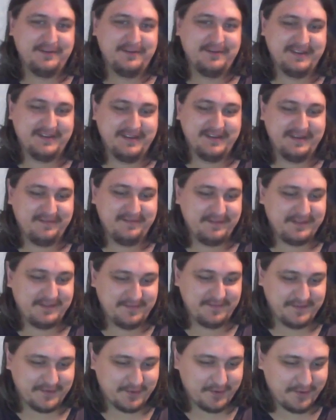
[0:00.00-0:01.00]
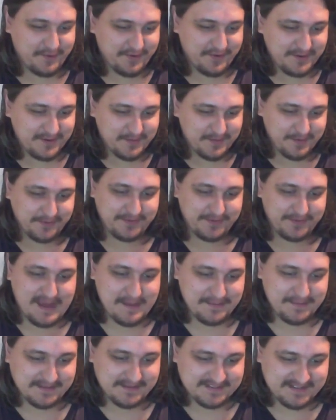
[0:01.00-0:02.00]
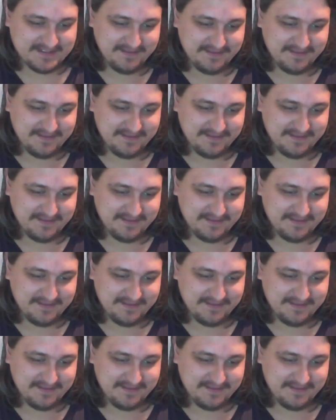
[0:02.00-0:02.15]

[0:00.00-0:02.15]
with the with the fedora and the bald cap and stuff.